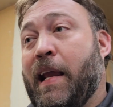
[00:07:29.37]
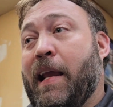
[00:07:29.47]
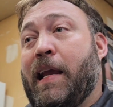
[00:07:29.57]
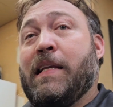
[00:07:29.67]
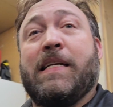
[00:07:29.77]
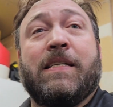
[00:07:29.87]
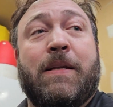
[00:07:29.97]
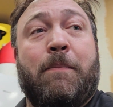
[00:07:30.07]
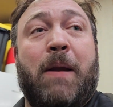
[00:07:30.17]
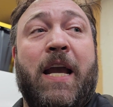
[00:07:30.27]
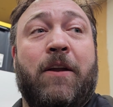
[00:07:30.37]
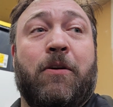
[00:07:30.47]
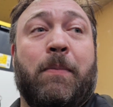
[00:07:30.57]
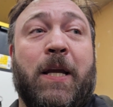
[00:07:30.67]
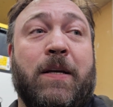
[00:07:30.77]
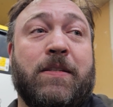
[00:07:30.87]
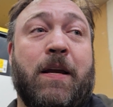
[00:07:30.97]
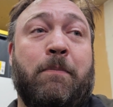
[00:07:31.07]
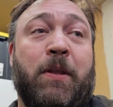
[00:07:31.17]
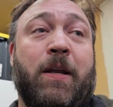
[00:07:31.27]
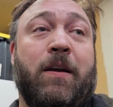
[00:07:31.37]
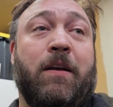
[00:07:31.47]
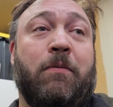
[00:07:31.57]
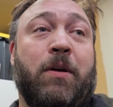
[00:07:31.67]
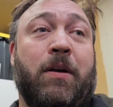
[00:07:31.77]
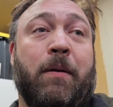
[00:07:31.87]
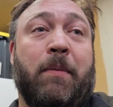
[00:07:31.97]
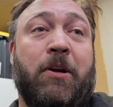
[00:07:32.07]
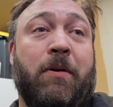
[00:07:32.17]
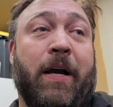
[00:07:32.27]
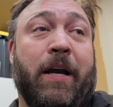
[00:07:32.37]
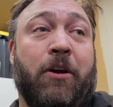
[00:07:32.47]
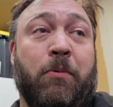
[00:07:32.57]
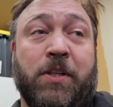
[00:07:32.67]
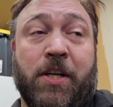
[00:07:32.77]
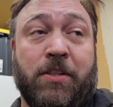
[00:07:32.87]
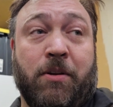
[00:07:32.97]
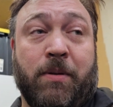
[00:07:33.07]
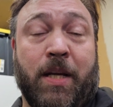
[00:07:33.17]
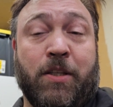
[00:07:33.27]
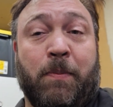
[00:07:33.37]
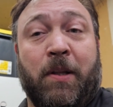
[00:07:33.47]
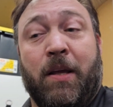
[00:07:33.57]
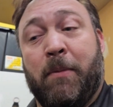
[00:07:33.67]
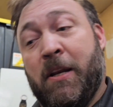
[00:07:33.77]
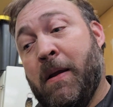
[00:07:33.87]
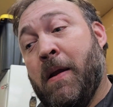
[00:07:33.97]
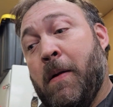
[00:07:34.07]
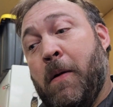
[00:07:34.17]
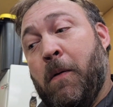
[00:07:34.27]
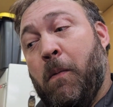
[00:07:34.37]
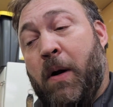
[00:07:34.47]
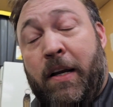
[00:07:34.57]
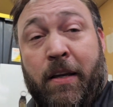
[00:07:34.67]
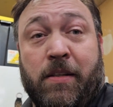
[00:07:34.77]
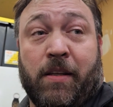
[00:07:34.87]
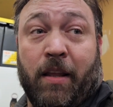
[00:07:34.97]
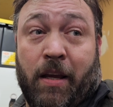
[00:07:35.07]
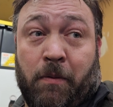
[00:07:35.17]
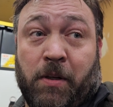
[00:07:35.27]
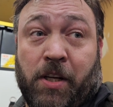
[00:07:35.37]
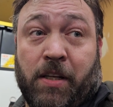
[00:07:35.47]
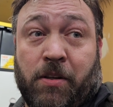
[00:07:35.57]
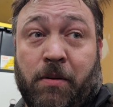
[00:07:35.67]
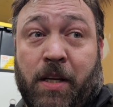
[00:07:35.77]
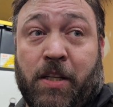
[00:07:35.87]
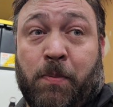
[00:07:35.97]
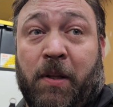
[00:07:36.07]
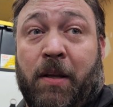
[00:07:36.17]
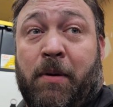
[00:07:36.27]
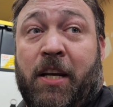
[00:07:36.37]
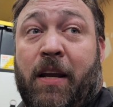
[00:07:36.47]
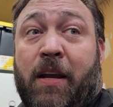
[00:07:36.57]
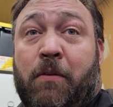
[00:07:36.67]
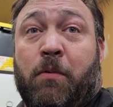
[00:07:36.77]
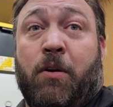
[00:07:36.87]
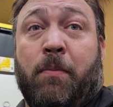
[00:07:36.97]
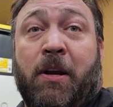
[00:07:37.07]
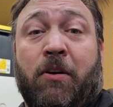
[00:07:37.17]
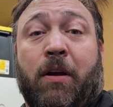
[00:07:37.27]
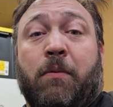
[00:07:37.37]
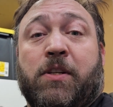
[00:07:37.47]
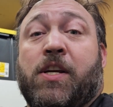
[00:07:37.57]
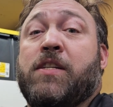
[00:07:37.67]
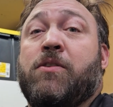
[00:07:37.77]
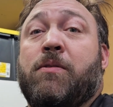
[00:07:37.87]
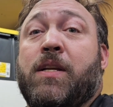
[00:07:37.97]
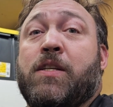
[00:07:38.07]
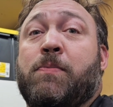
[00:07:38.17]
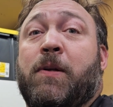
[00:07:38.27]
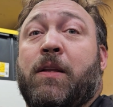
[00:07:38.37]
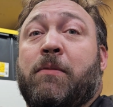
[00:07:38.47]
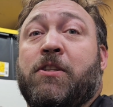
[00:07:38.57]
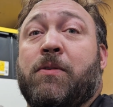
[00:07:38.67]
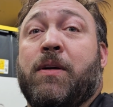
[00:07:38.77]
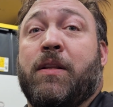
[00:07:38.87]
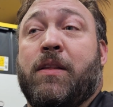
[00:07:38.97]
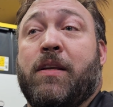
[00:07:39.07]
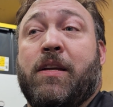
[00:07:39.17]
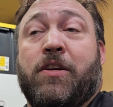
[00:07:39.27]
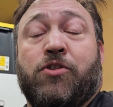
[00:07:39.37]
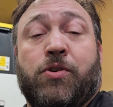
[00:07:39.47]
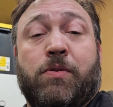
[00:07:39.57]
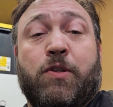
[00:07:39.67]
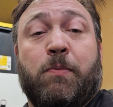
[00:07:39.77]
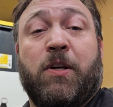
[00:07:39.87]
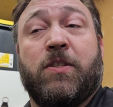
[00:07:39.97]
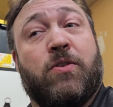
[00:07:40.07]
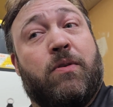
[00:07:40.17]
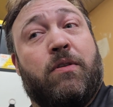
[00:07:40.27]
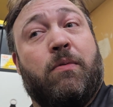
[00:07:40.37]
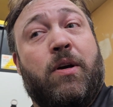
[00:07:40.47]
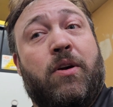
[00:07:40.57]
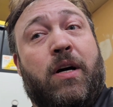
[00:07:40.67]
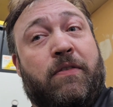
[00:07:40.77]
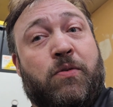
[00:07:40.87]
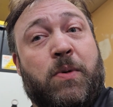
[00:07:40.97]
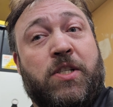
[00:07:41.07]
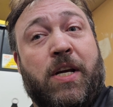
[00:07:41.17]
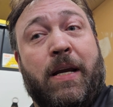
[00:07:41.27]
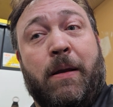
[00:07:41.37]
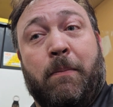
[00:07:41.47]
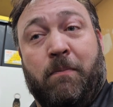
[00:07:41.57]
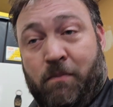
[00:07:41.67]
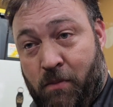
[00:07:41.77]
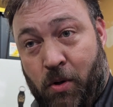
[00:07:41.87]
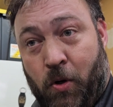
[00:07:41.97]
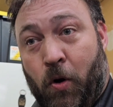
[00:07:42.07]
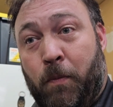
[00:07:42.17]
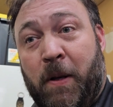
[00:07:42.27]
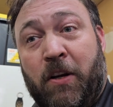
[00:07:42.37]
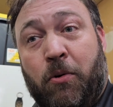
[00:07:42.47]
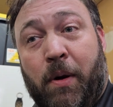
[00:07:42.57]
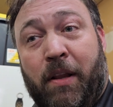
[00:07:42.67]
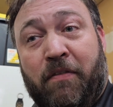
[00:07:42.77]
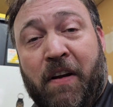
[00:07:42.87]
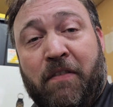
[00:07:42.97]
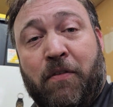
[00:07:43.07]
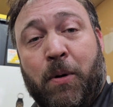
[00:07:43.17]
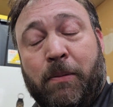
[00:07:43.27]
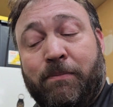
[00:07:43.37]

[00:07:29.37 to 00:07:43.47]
it doesn't matter because I'm planning on running at Mid-Ohio, which has no decibel limit, Watkins Glen, which has no decibel limit, and Road America, which has no decibel limit during the June sprints or the runoffs, which I am hoping to qualify for.